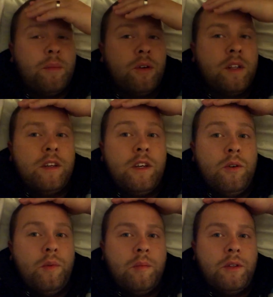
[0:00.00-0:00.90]
I'm gonna
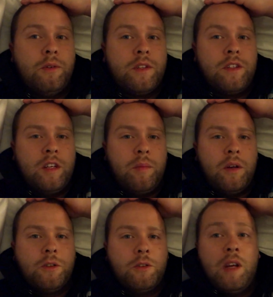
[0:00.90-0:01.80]
take you with me to the city
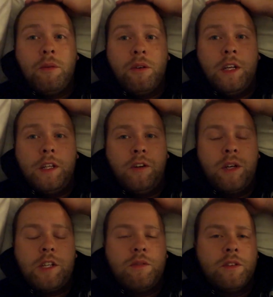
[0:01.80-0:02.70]
because today I'm gonna eat at a
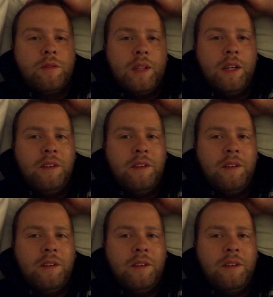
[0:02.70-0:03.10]
restaurant.